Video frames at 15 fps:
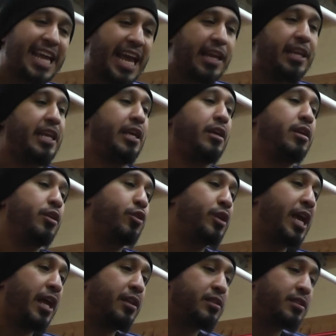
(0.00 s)
technique. You
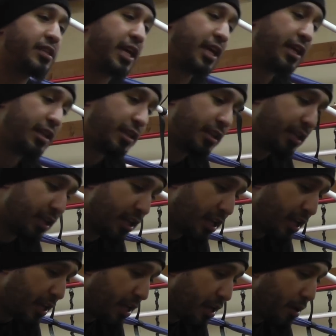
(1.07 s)
can't say
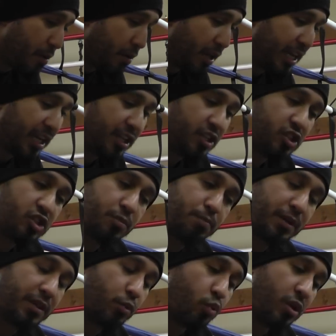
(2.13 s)
he's,
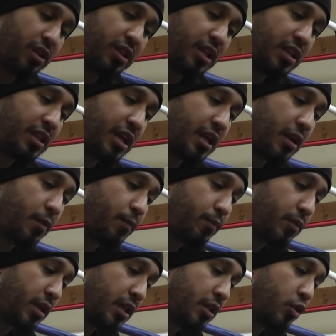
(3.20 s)
but one thing that
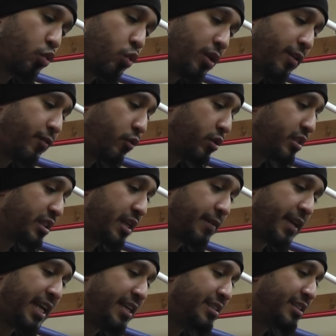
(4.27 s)
in the twenty four
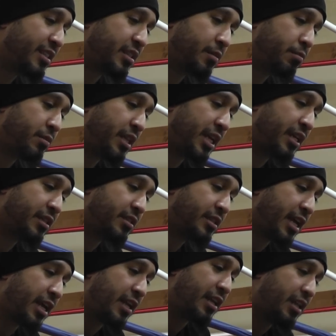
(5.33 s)
seven, he says some things
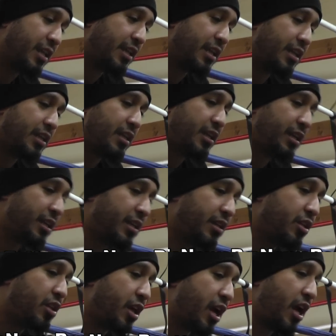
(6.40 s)
that
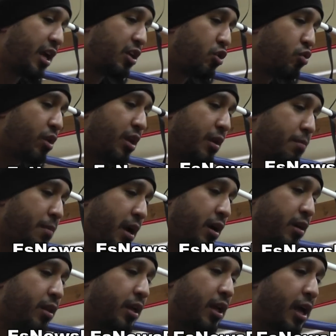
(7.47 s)
you gotta
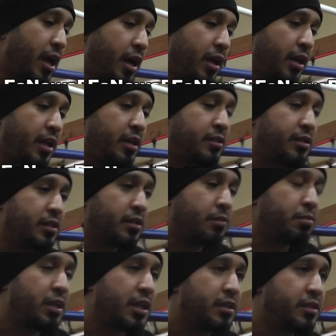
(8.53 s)
admire the guy. He says
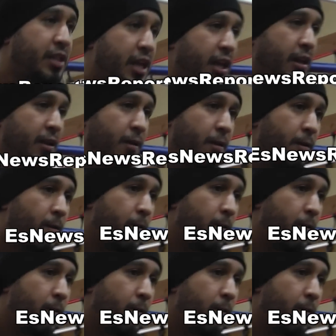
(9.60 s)
some things that